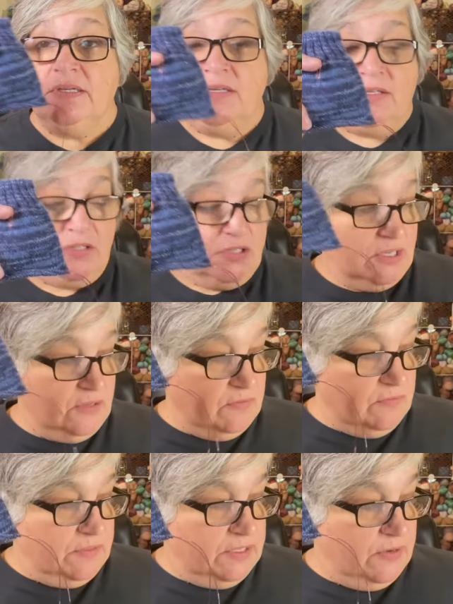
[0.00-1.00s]

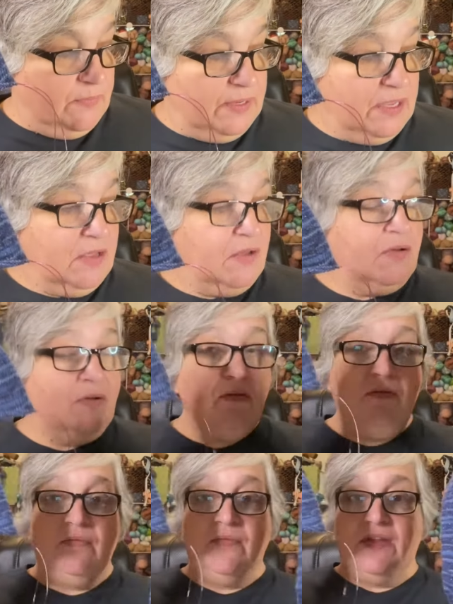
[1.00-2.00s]
So there we
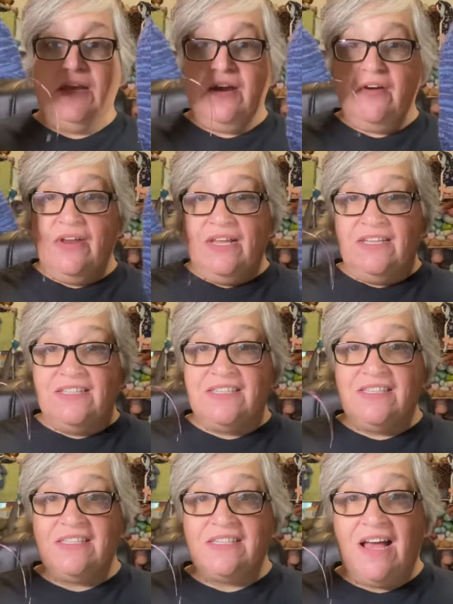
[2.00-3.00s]
go. There is
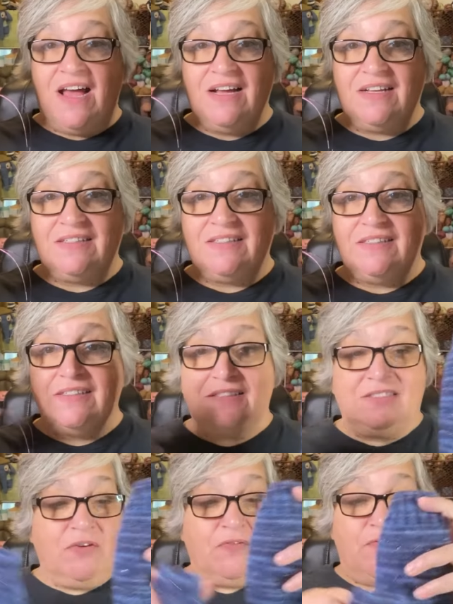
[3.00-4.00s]
the socks
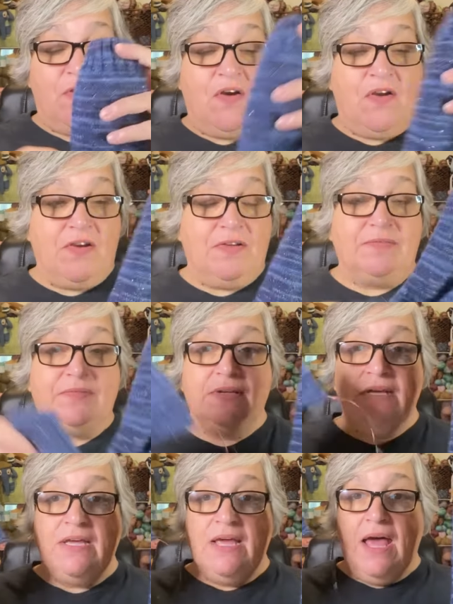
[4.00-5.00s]
so far.
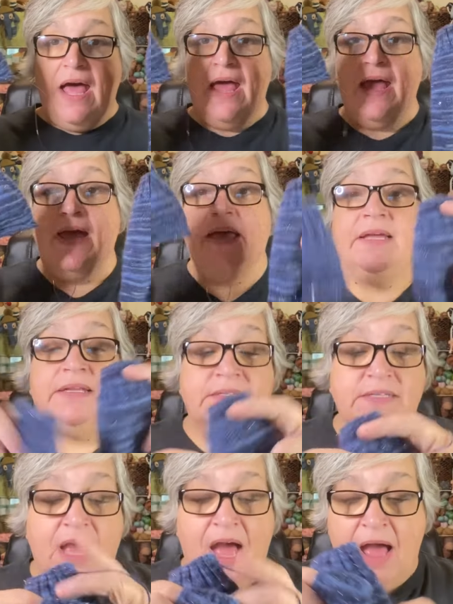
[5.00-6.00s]

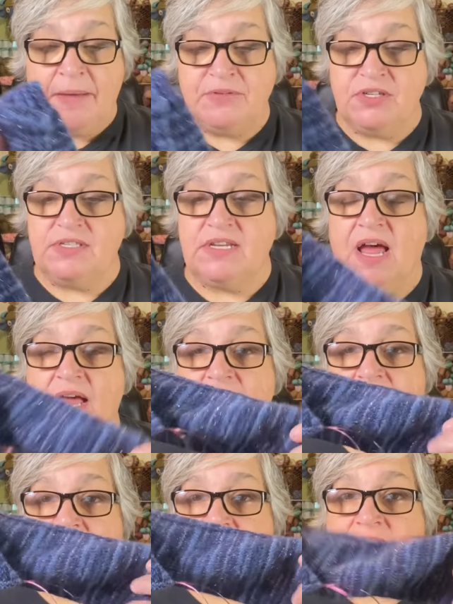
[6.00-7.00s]
and I'm just not
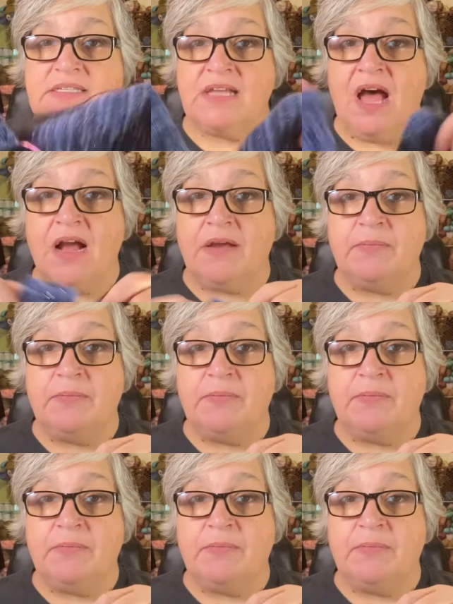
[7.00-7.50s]
in a sock